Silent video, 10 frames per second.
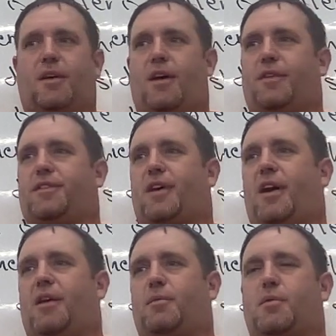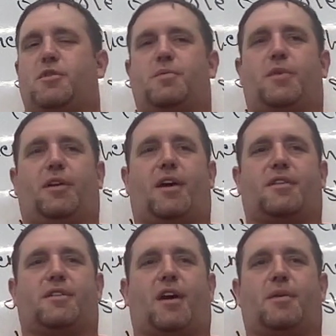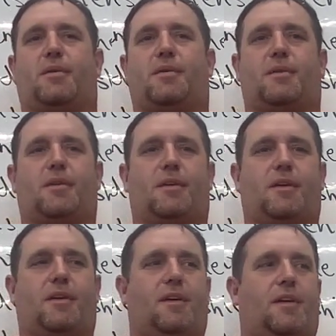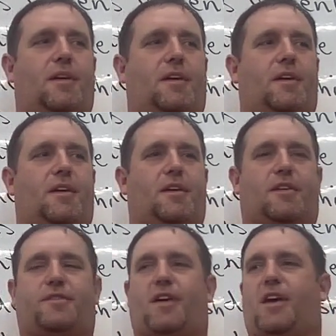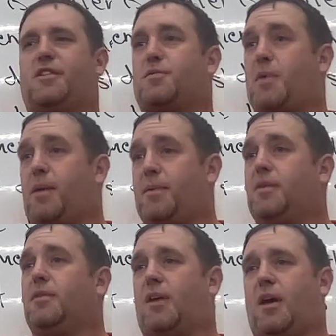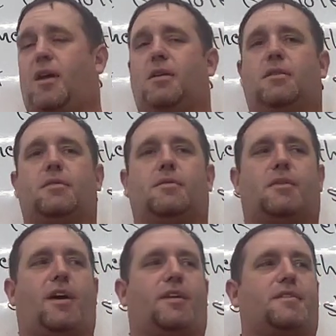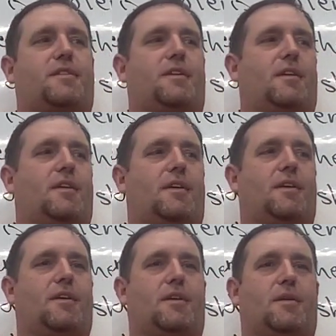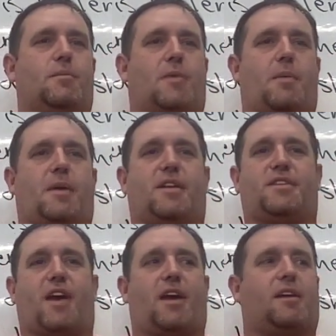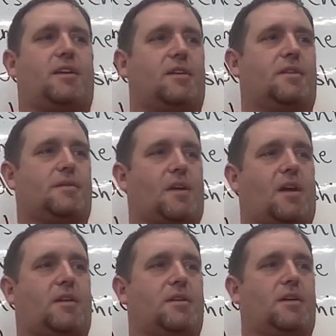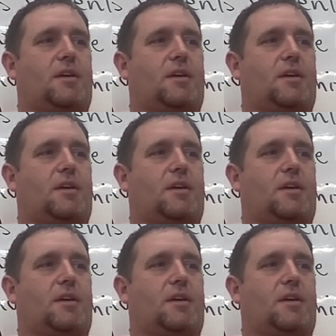Outside, what would you build outside? A fence, maybe? Okay. What else? Maybe a deck, right?